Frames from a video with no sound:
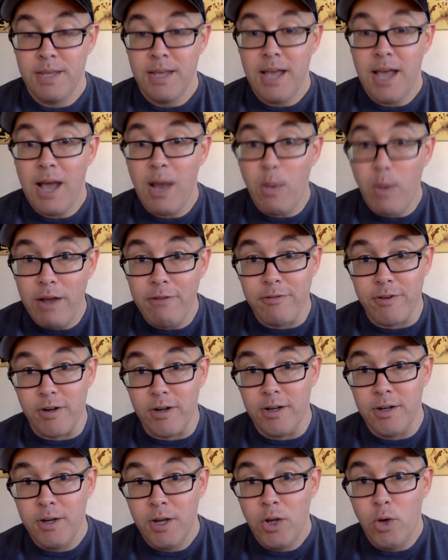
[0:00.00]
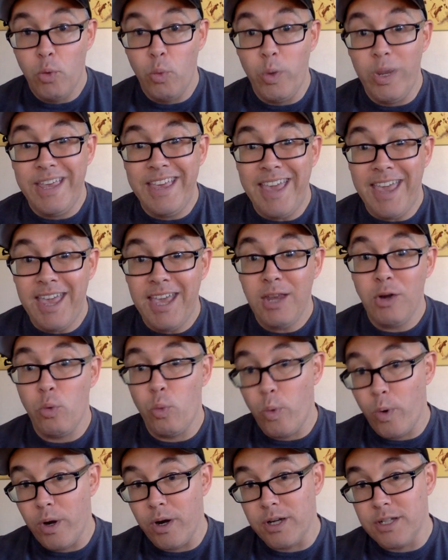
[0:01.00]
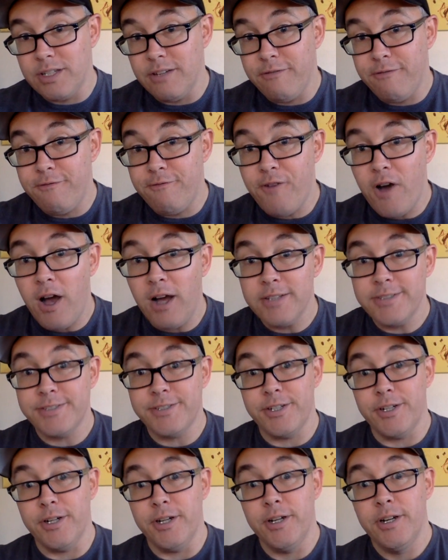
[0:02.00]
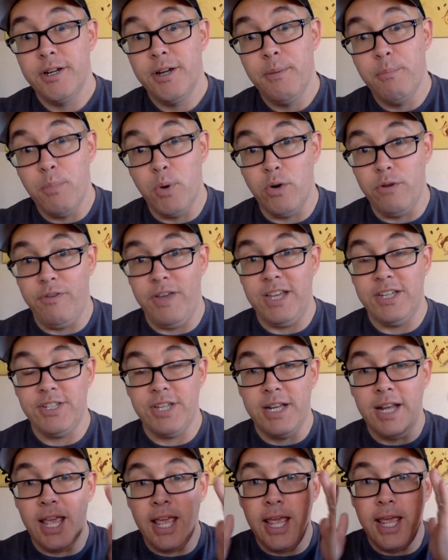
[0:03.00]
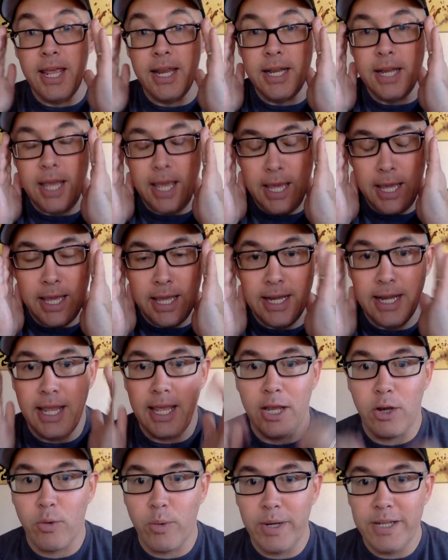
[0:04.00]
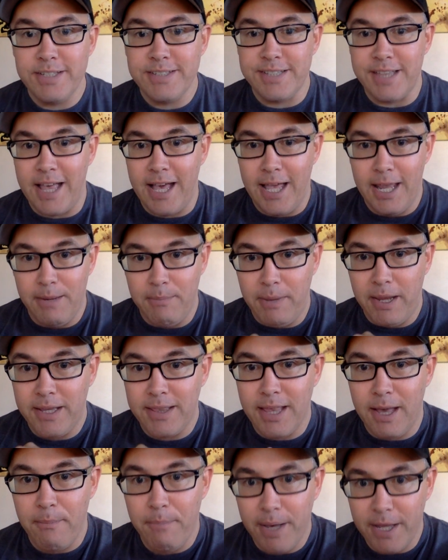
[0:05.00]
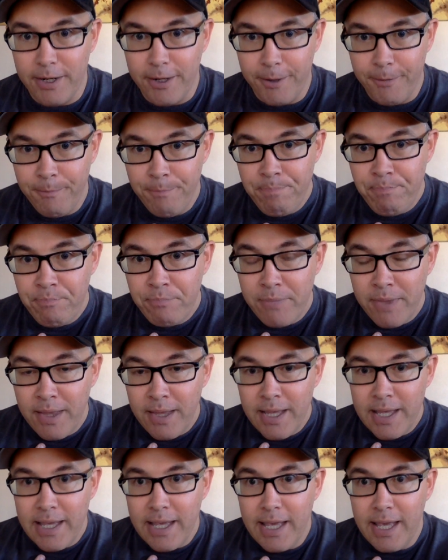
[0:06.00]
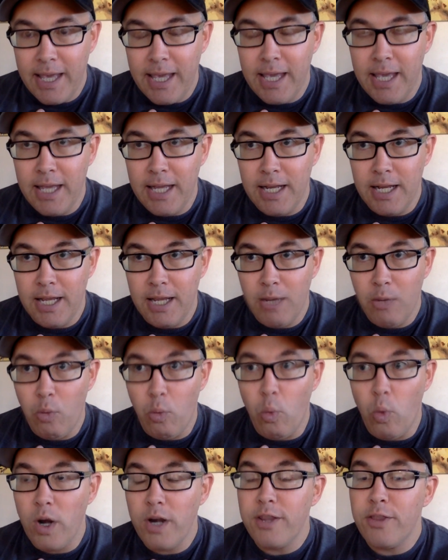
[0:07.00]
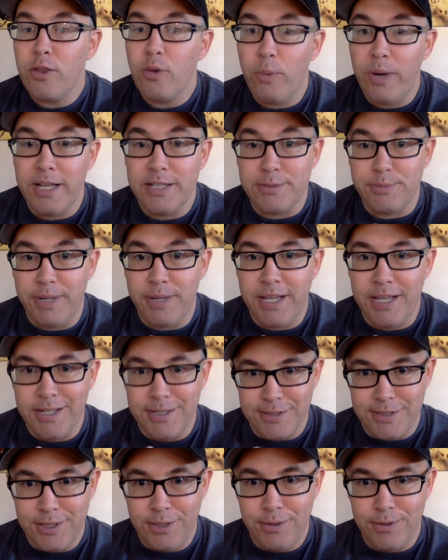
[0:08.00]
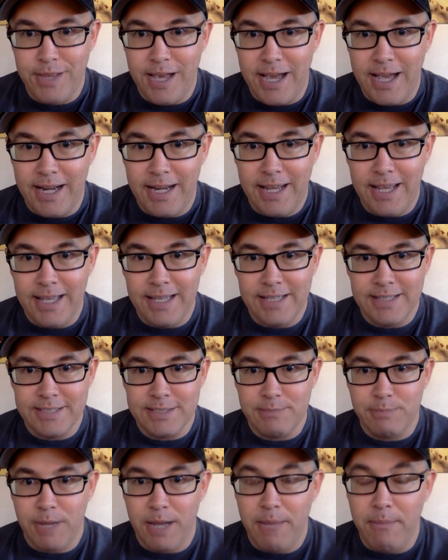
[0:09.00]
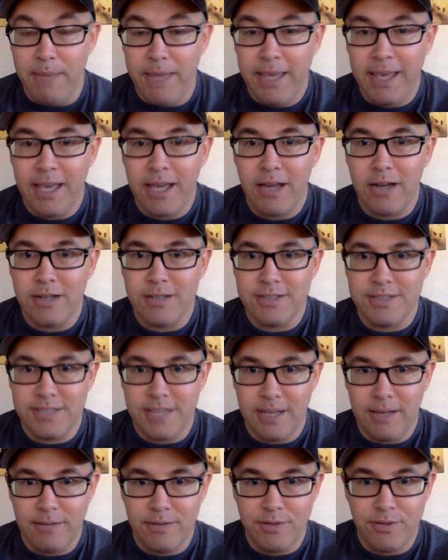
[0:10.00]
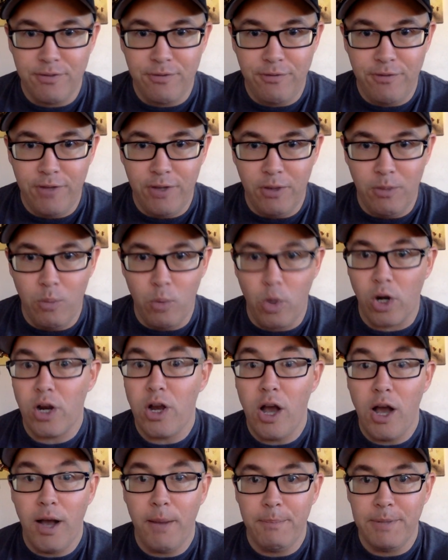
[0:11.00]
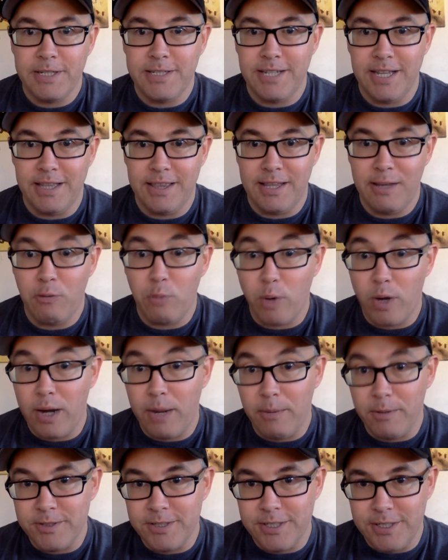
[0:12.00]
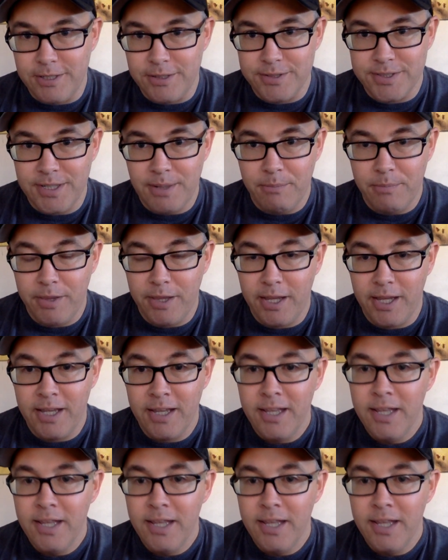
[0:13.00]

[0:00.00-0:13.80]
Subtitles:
However, we can work to foster motivation and increase that and make that better. And one of the ways we can do that is by making ourselves feel more competent that we're able to do something.